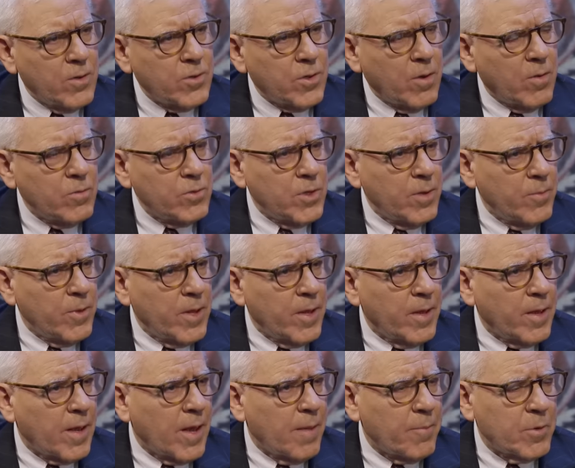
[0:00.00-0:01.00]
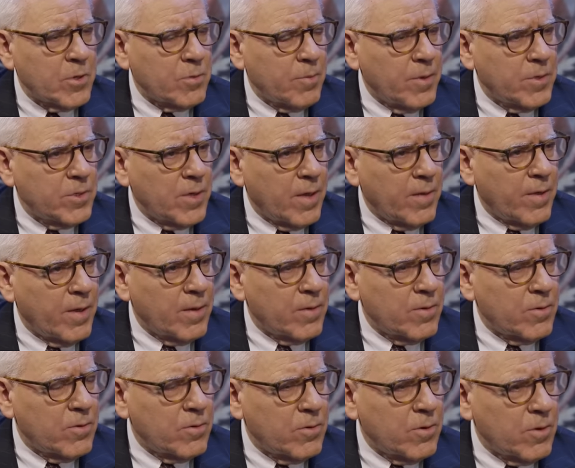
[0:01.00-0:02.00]
So some of the accomplishments I think
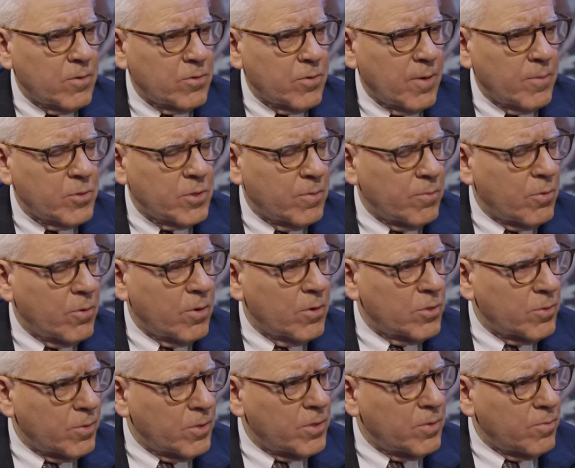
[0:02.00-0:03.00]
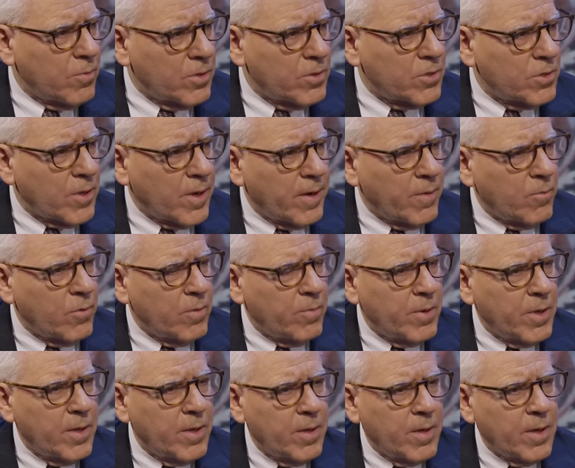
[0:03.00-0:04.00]
to Trump supporters would, would cite would
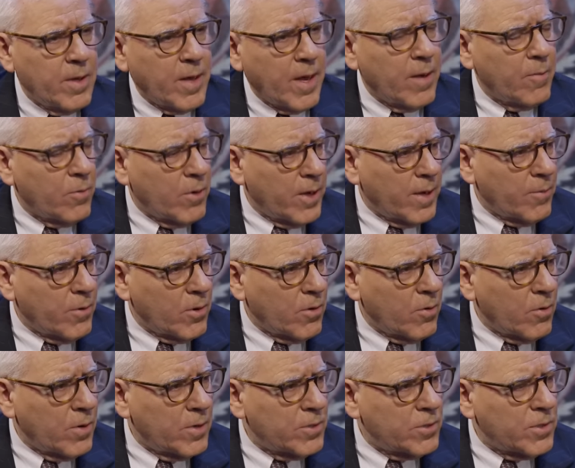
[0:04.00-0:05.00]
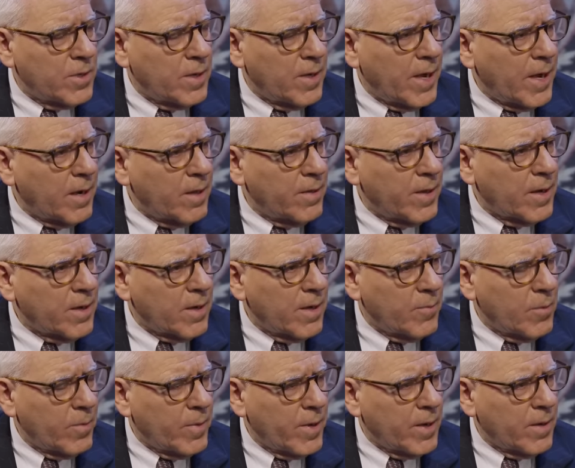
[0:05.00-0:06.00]
be the Abraham Accords. Uh, mm-hmm, how did that
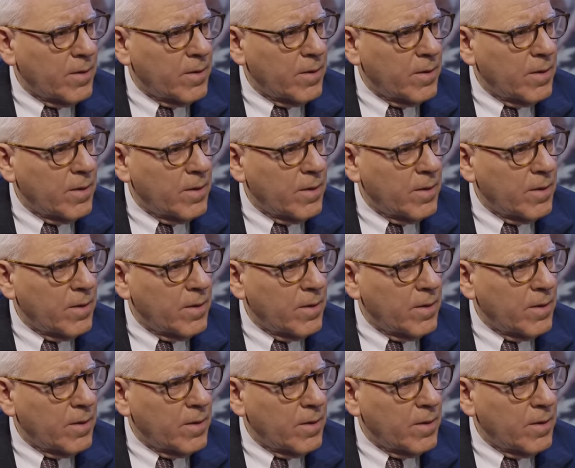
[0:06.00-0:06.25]
definitely. come